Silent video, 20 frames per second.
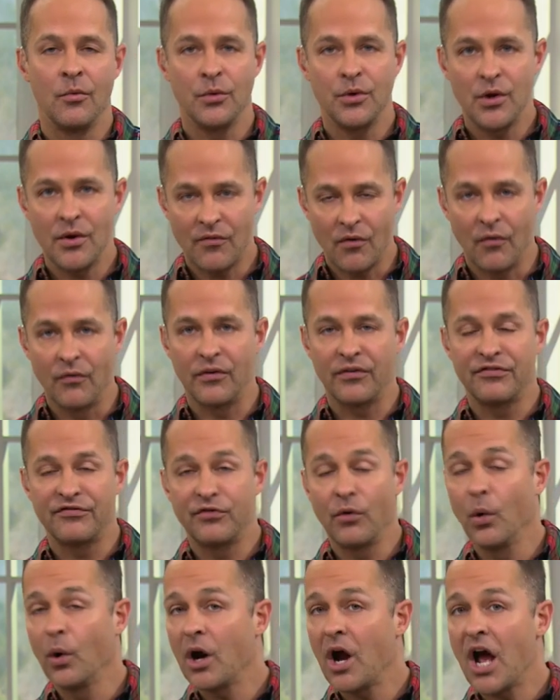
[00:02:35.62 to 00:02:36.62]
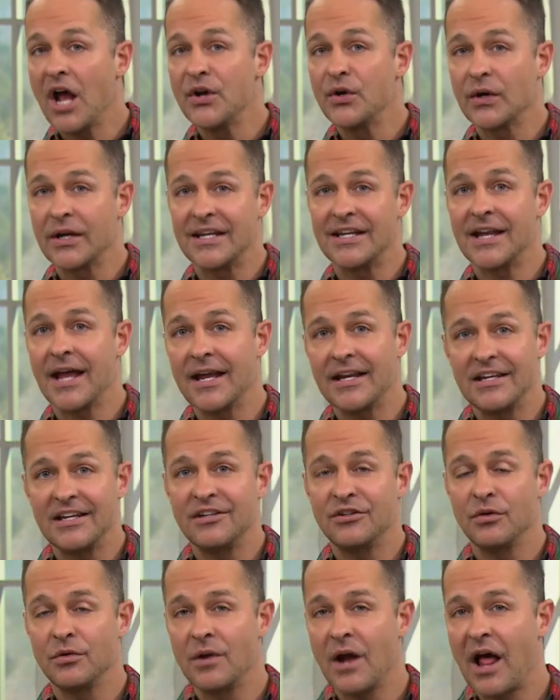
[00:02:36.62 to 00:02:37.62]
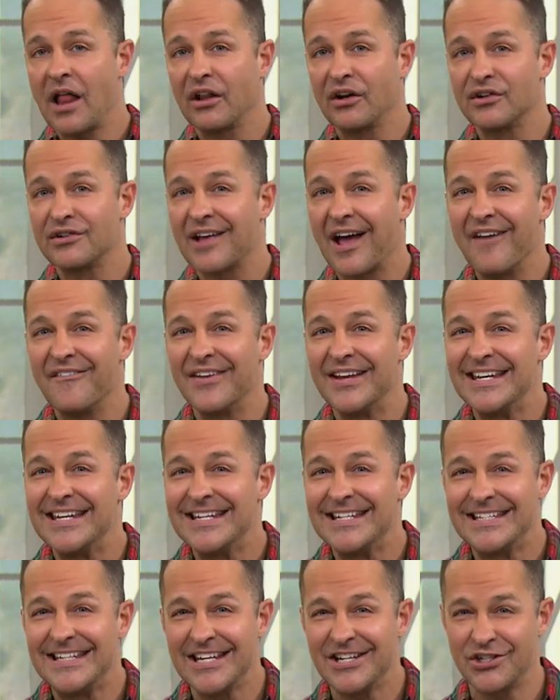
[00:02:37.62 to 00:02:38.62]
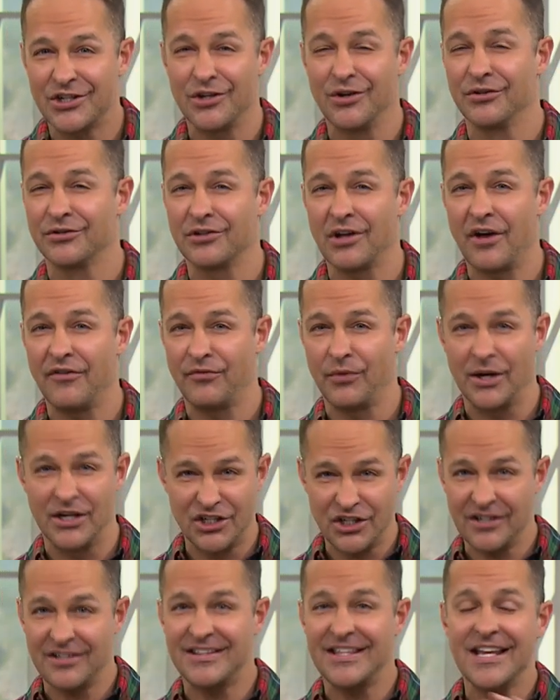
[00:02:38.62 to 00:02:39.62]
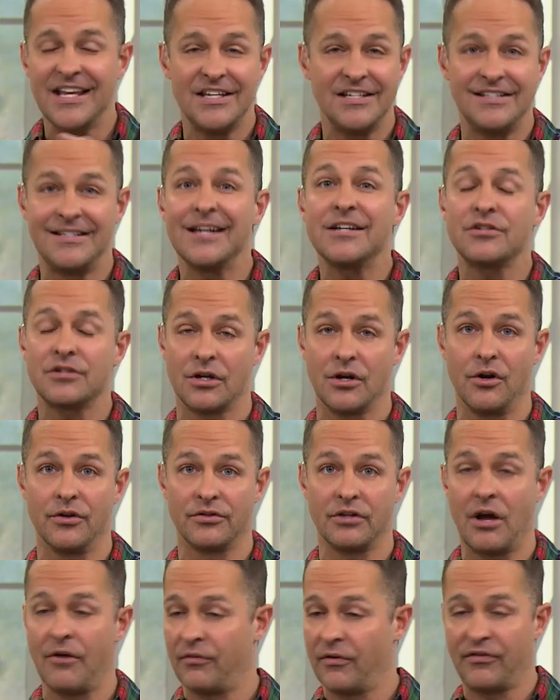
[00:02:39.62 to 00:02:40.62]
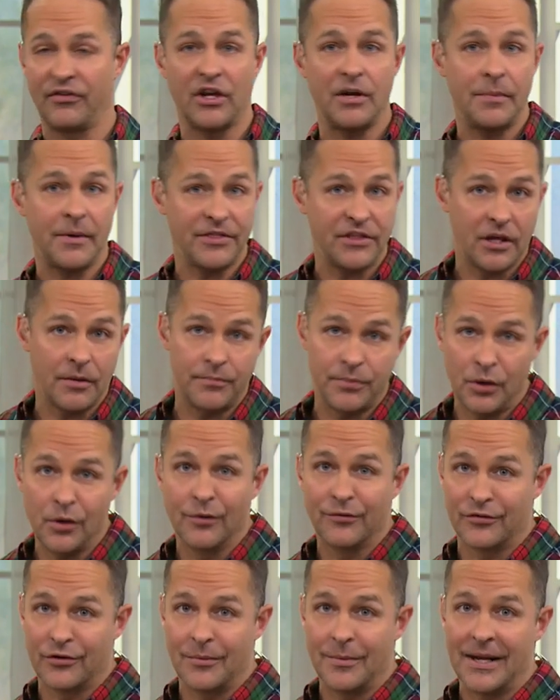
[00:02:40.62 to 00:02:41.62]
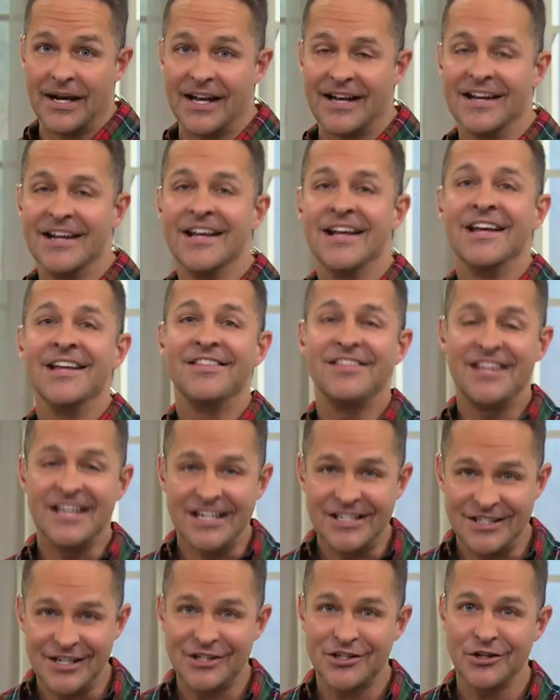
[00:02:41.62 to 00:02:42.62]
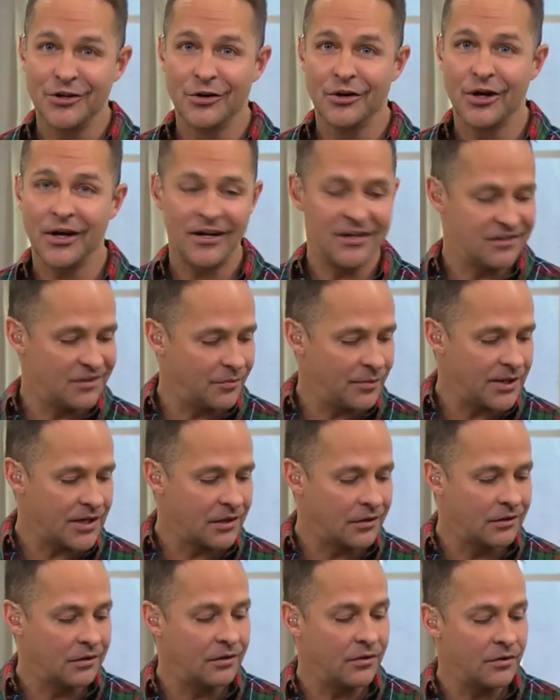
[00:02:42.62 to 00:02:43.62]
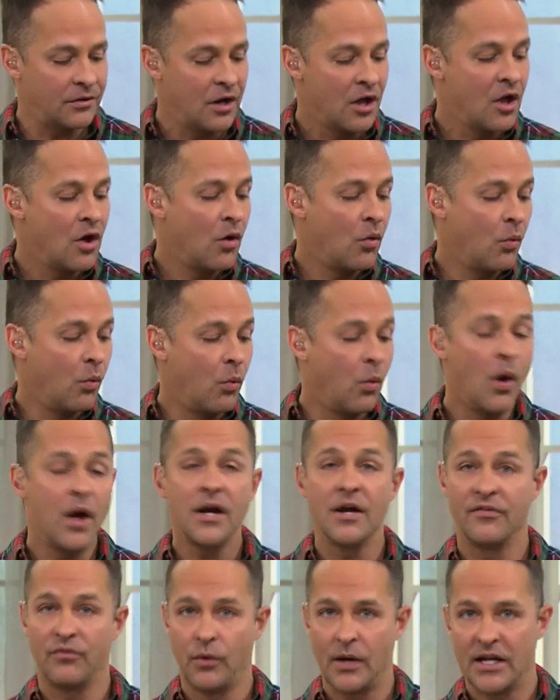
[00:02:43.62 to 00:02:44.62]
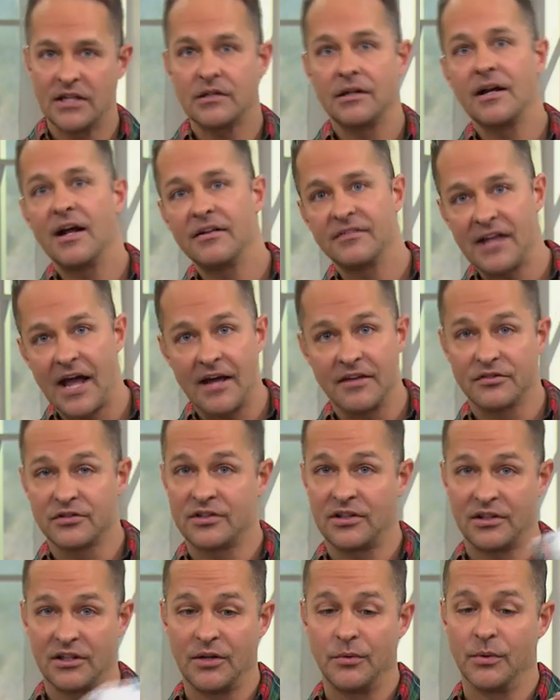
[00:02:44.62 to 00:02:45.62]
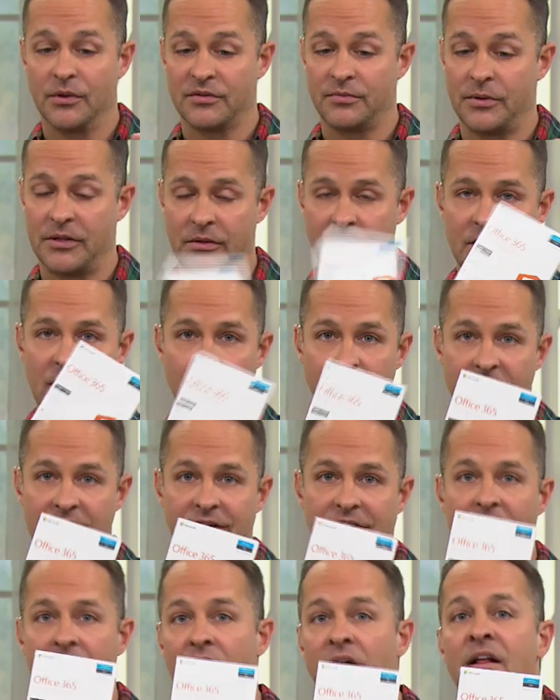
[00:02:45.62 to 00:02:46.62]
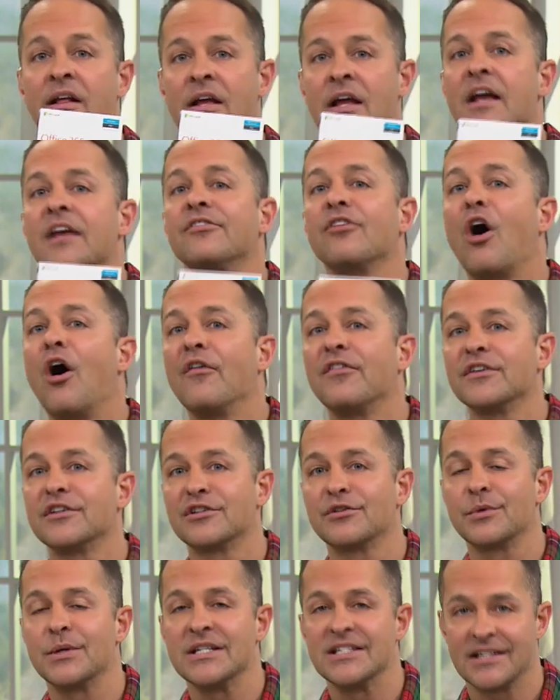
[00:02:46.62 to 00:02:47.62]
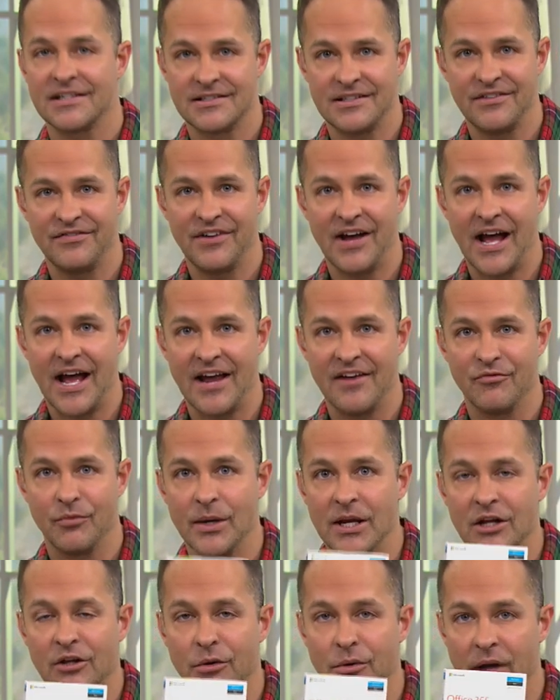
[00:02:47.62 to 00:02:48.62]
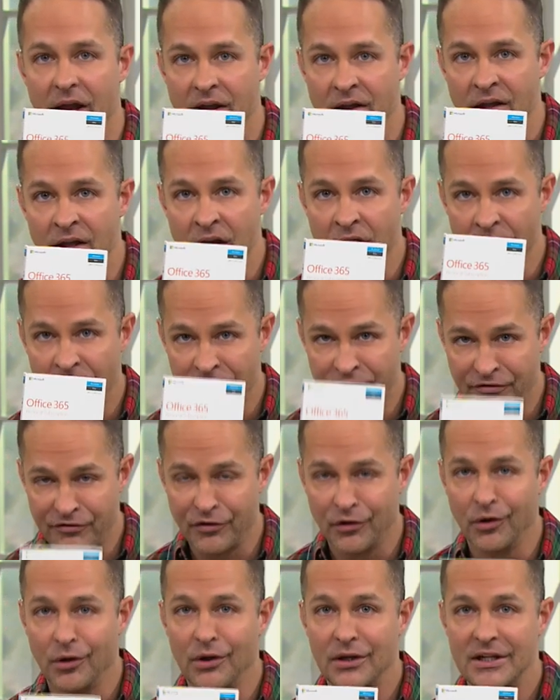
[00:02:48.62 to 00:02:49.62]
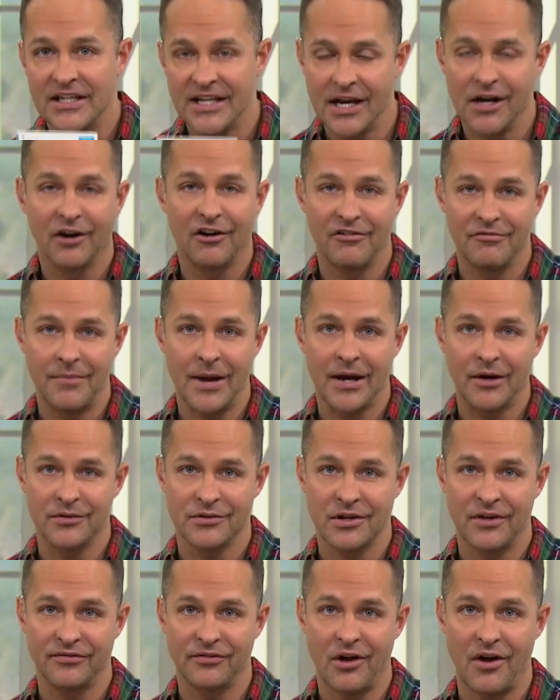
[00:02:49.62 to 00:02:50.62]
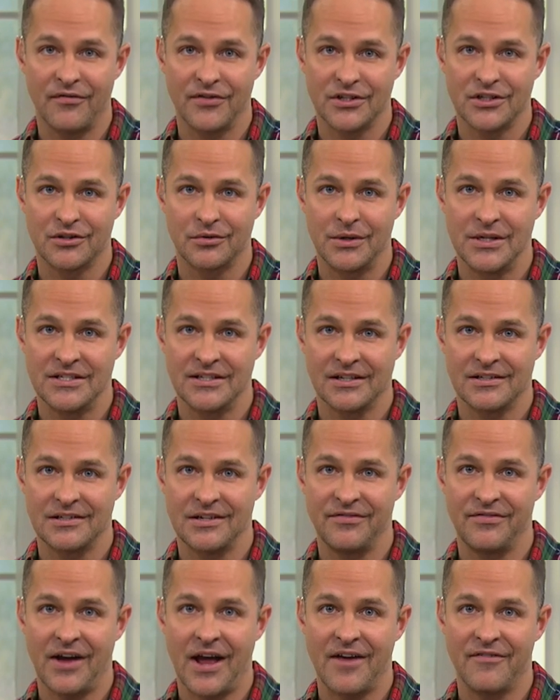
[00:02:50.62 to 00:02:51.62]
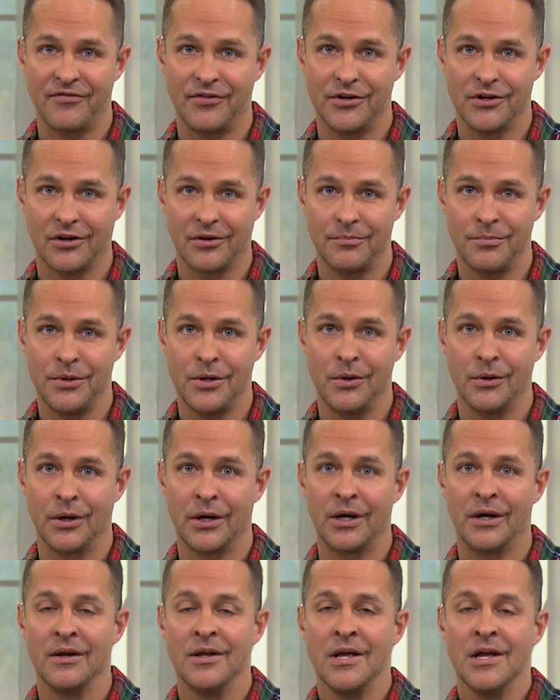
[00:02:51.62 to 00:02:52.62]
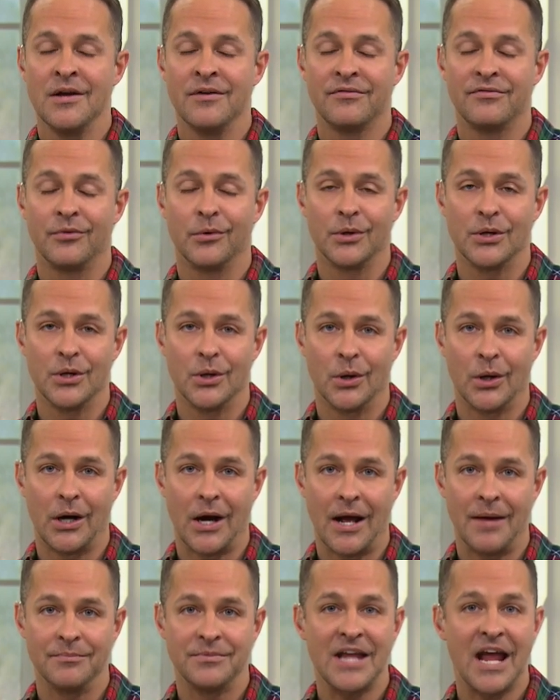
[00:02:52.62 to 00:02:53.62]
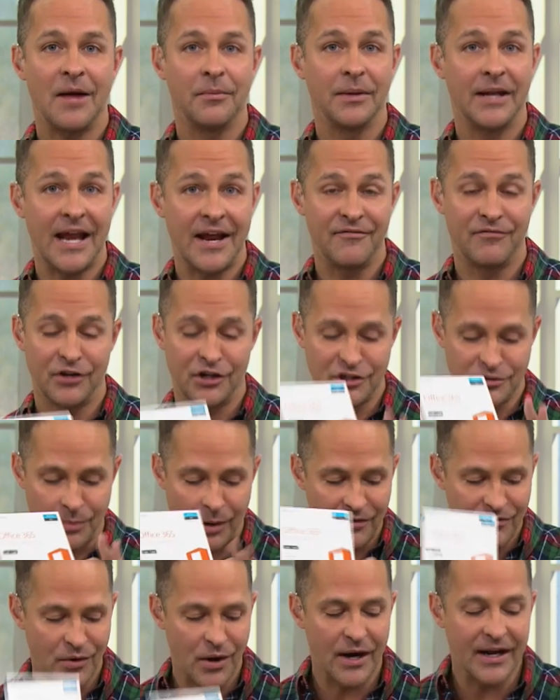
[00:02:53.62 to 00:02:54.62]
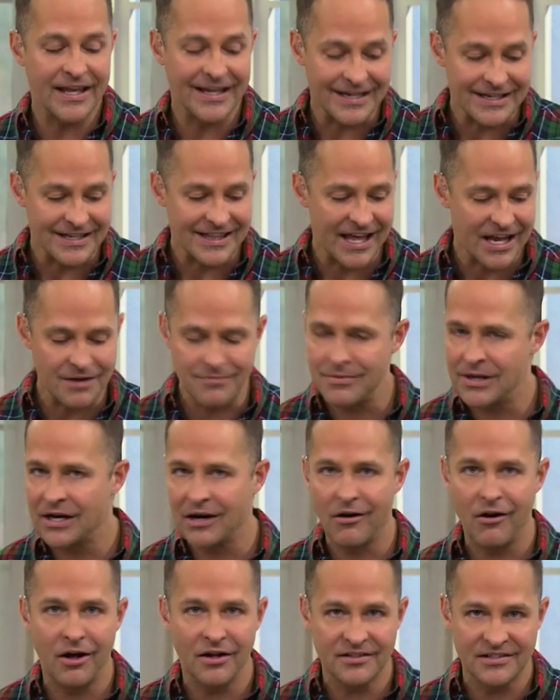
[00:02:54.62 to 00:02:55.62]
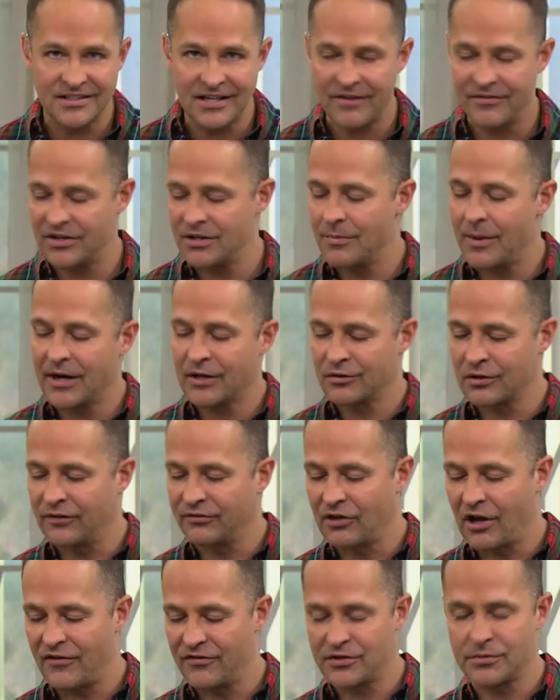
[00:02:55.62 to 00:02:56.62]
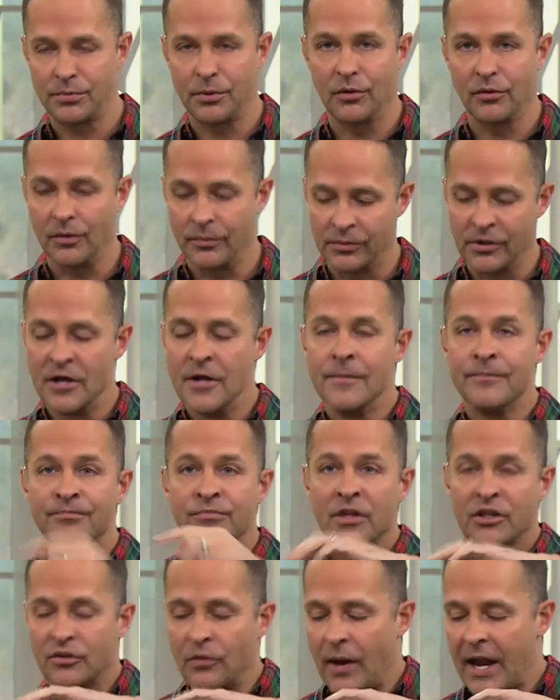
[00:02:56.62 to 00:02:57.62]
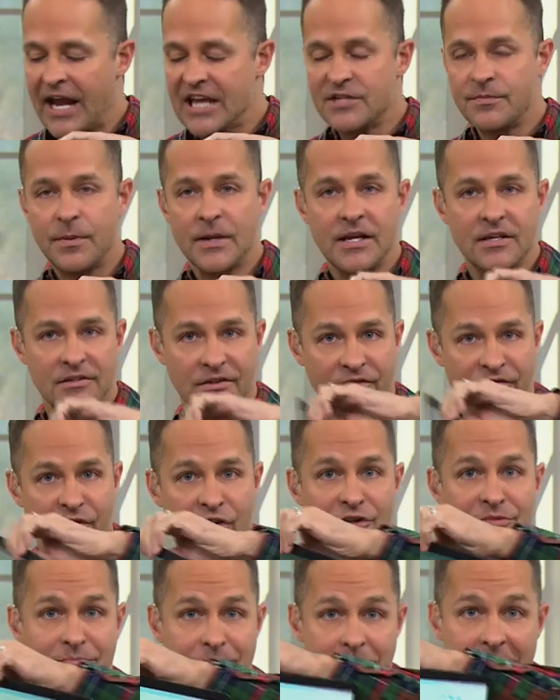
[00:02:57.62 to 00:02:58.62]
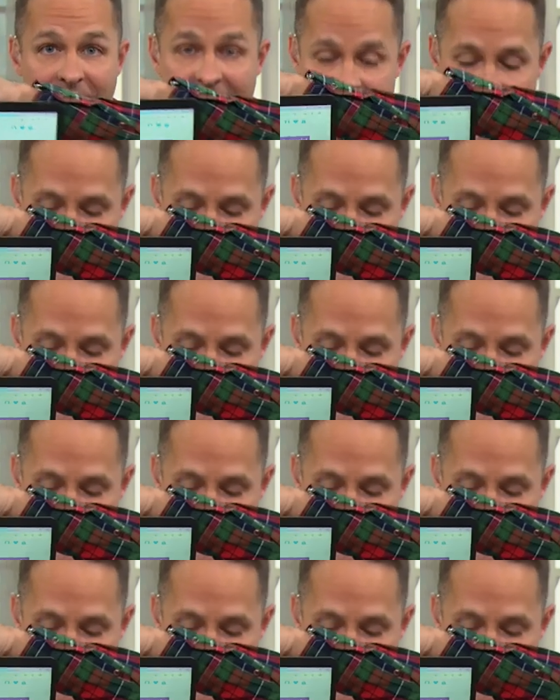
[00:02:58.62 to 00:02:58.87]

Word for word: you have over four hundred ninety-two dollars of additional software, just the additional software. Forget about the computer for a minute. The additional goodies that we include, one of which, and I'll, I certainly will spend some time on this later, is Office three sixty-five. We include a full year of Microsoft Office three sixty-five for your computer, for your um, tablet, and for your smartphone. I'll get into that in a minute, all seven of the Microsoft Office programs. So H P is the first big